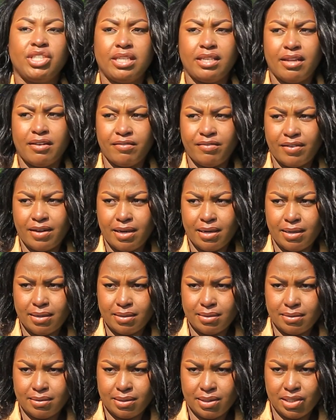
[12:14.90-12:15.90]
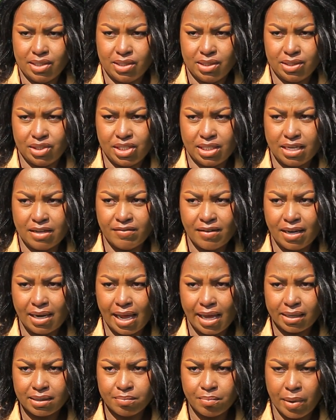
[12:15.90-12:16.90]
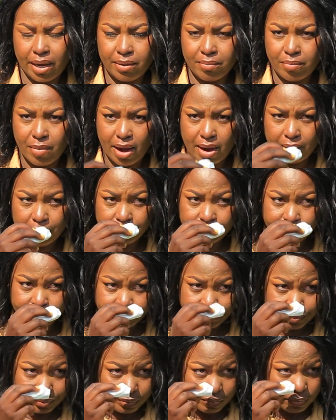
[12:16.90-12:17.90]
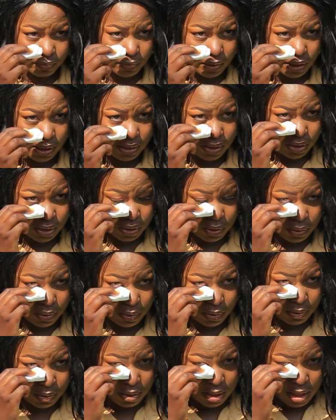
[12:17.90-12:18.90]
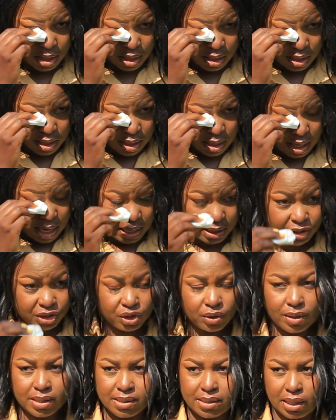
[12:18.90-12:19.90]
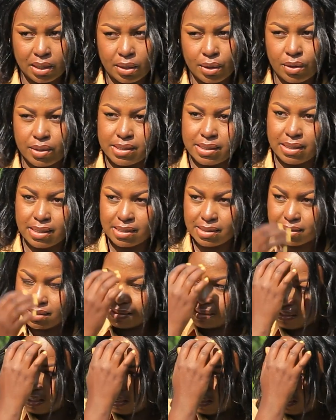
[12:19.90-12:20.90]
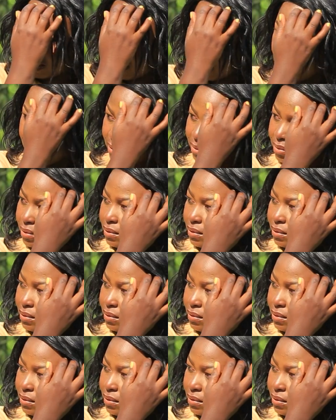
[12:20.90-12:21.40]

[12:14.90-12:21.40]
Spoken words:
never liked my mom. So, and she was the closest singer